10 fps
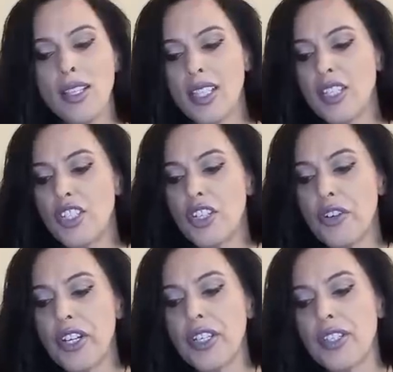Hi
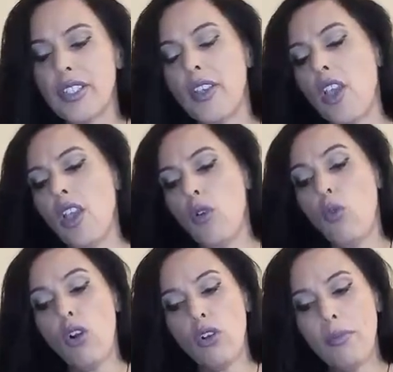Sagittarius,
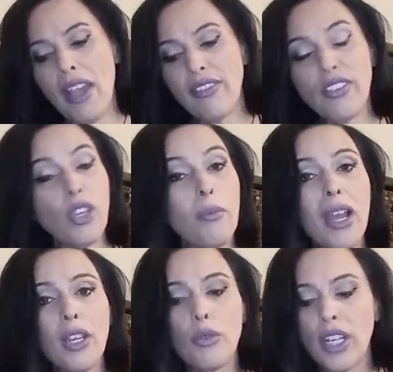welcome back to your
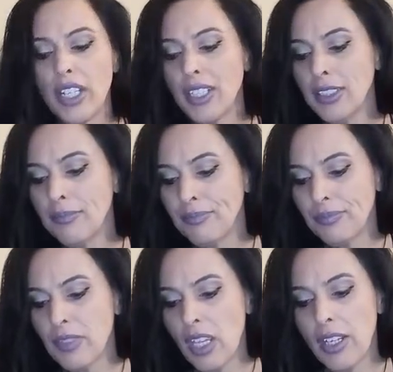May reading.
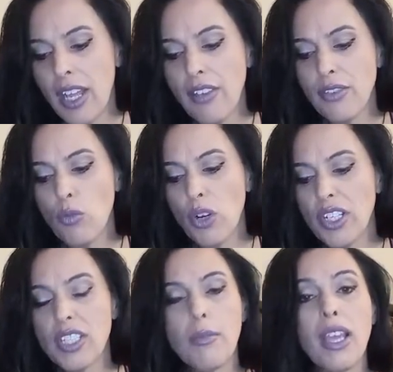Now if you're
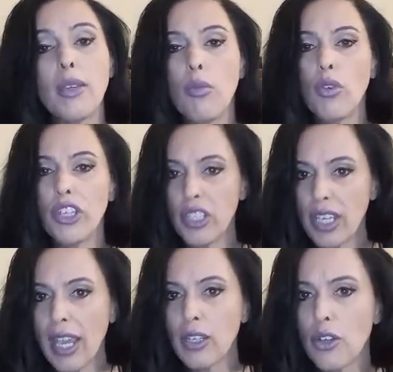wanting to make a booking you
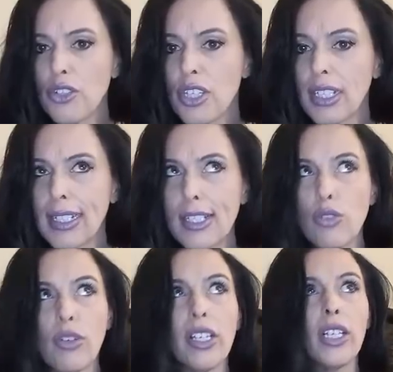can go to the link
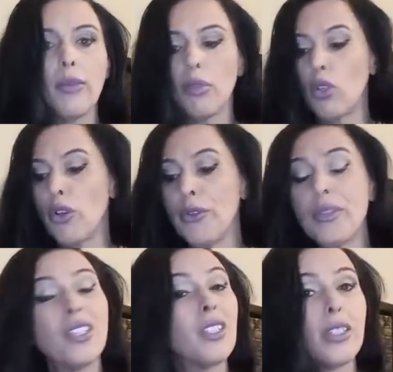directly below.
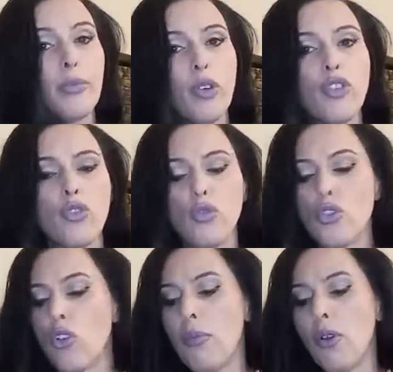There's a spiritual
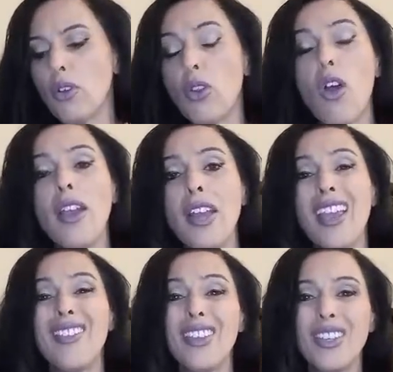shop online
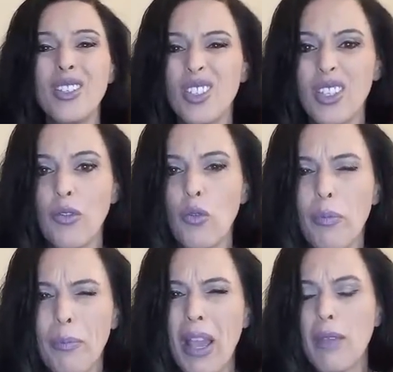and there is several
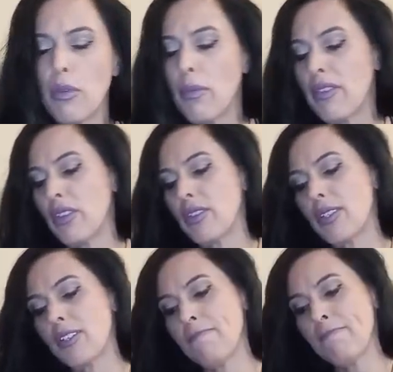payment
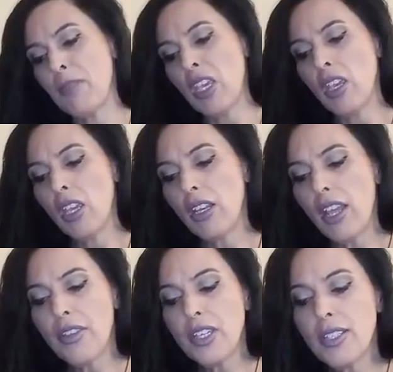methods.
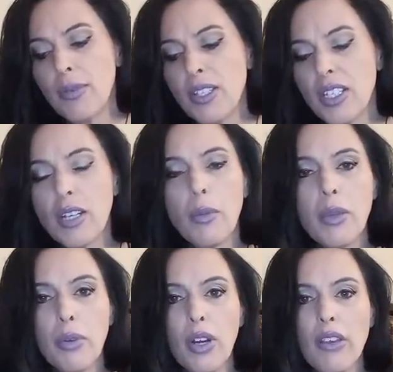Now these ones are going to be
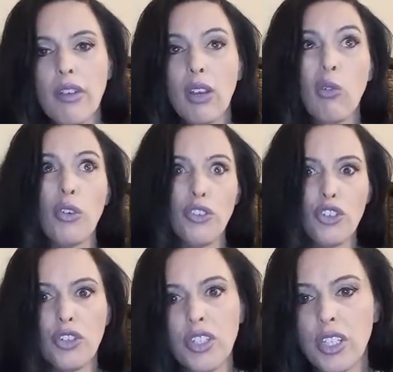pre-recorded
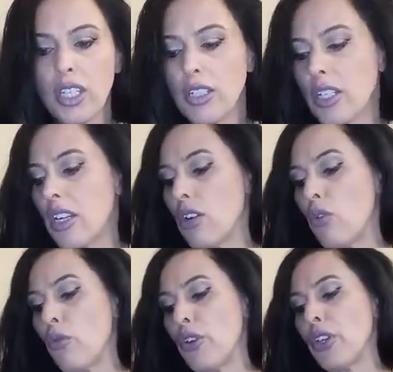due to the internet
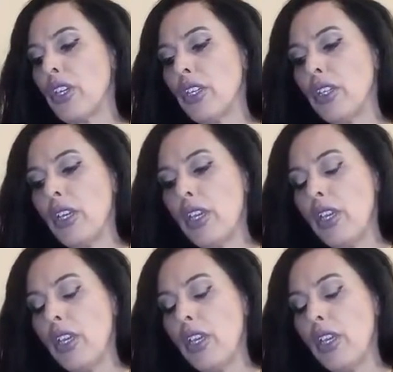not working